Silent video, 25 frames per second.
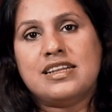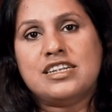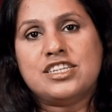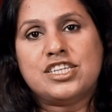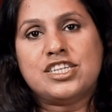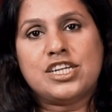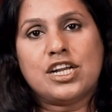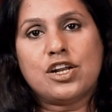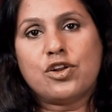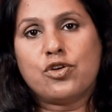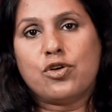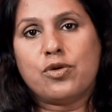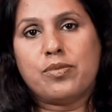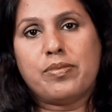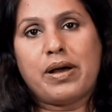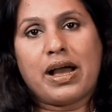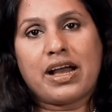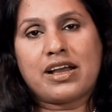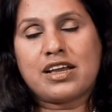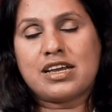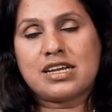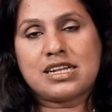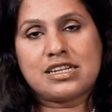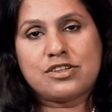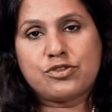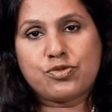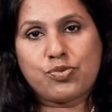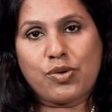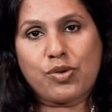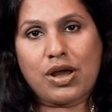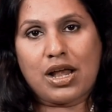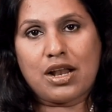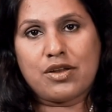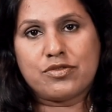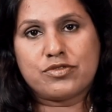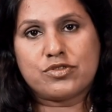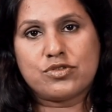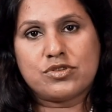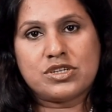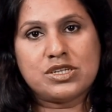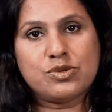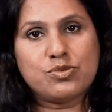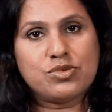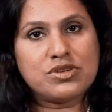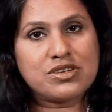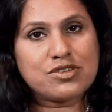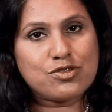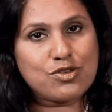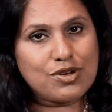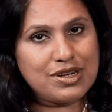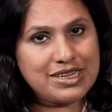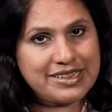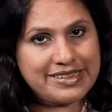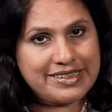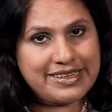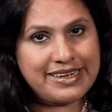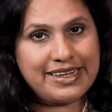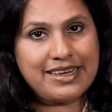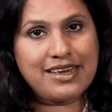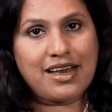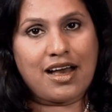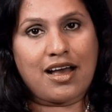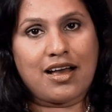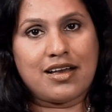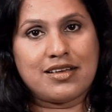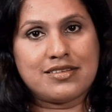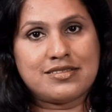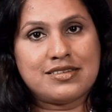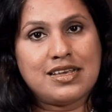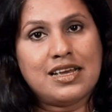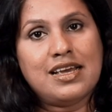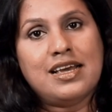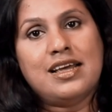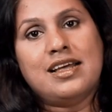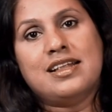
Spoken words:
then she'll go back at 12. So she works only 3 hours.